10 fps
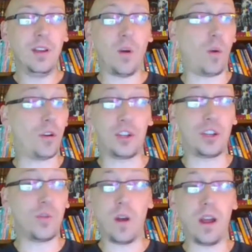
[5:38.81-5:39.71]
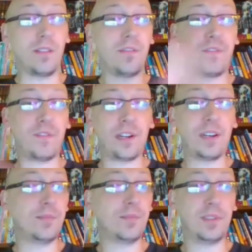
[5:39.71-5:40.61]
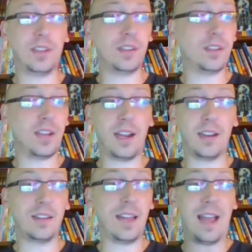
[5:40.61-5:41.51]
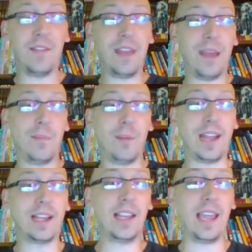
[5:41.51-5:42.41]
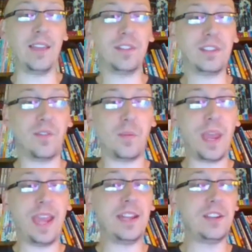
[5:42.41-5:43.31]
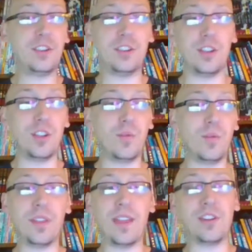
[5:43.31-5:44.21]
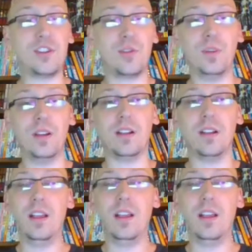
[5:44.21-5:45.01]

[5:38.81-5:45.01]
Or do you want freedom to kind of have that blank canvas of a page to do with as you will?